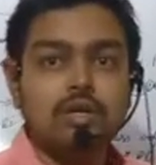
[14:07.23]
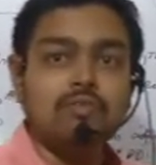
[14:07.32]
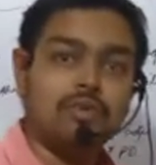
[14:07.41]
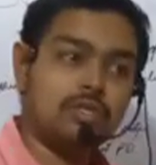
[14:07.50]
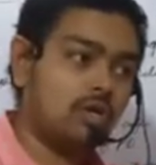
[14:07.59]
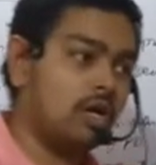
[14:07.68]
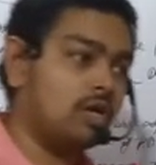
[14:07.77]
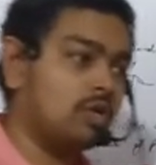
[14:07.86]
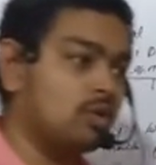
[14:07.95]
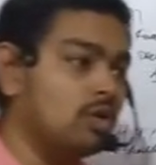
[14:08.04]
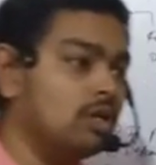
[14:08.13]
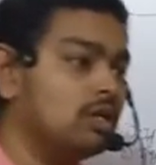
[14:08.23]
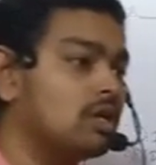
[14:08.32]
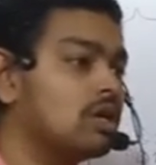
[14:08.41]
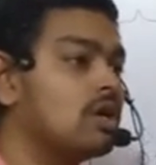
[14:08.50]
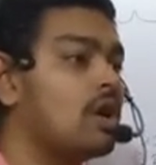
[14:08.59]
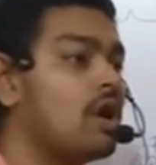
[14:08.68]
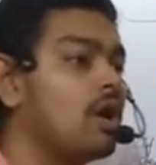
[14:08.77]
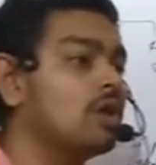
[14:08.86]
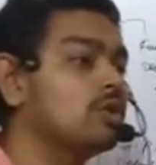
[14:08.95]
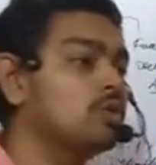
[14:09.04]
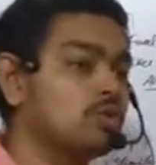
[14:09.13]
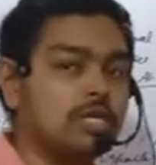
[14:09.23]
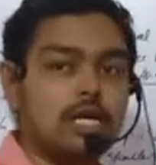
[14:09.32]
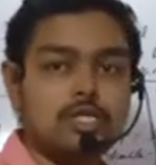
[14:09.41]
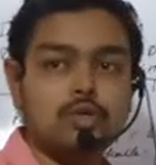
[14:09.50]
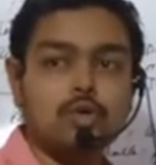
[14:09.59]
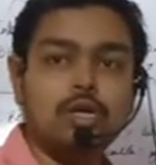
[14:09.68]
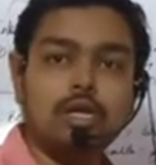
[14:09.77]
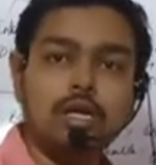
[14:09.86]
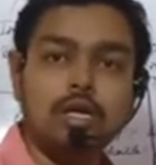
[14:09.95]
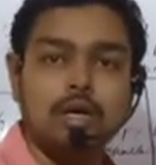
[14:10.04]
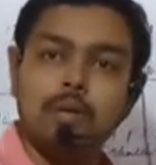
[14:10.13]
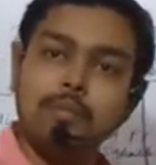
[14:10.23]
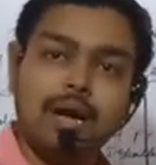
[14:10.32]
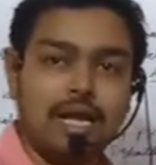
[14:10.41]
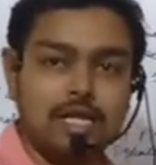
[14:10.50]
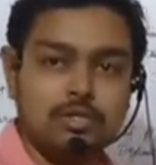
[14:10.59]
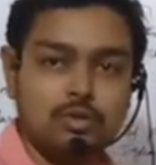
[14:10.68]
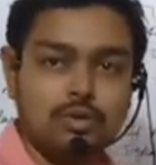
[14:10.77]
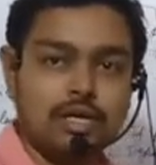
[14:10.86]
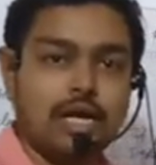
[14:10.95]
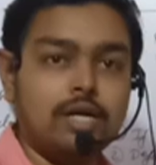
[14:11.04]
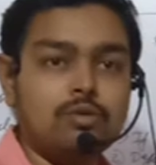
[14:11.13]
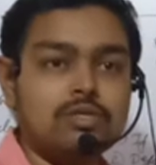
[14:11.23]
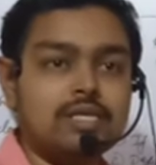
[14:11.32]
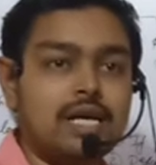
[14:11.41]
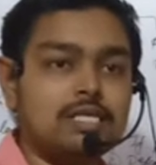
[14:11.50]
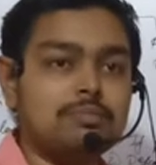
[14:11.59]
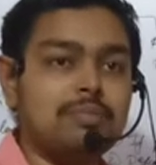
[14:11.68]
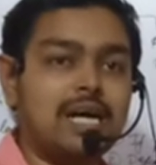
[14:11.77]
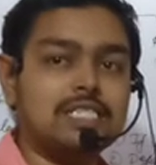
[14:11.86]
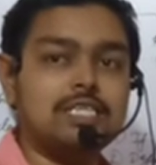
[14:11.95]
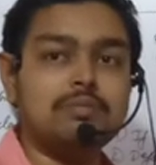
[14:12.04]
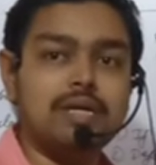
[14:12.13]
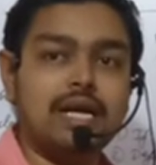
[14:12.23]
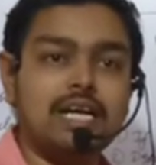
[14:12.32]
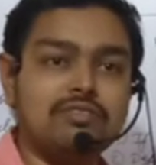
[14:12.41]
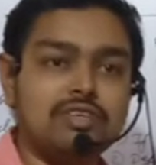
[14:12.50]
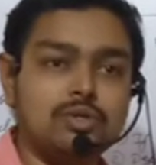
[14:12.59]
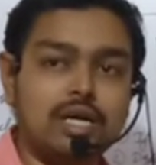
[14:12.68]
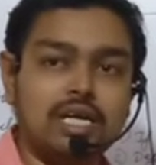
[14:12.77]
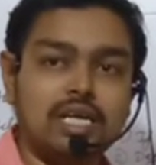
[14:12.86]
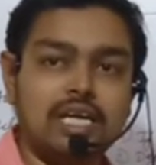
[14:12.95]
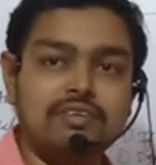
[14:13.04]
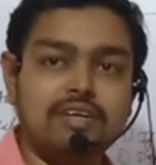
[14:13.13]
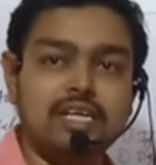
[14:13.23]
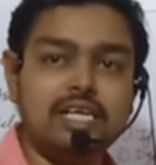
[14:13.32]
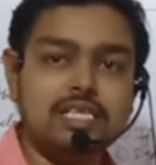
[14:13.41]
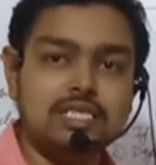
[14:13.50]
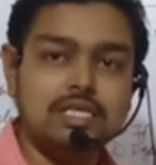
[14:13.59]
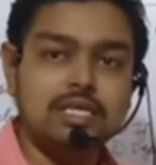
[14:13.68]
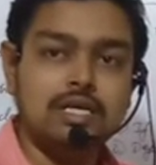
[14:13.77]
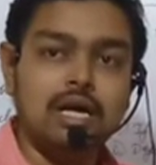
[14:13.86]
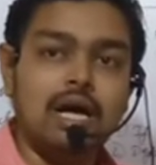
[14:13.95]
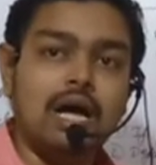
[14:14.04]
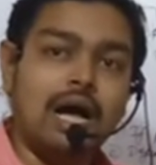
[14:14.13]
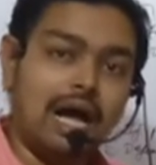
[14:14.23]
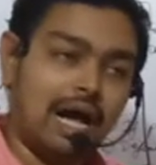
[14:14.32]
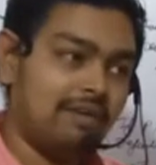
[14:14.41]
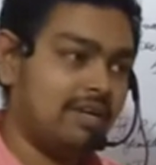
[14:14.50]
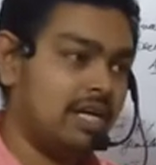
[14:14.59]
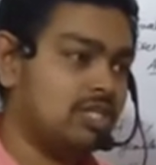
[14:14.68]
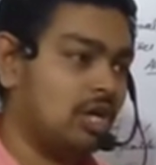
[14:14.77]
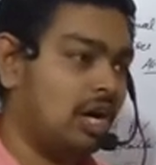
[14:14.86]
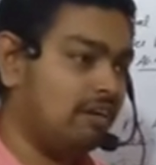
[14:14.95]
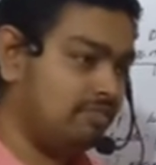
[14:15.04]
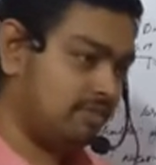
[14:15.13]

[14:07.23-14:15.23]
withdrawal rule, usage rule, balance rule. Rate rule says maximum rate at which you can declare dividend is average of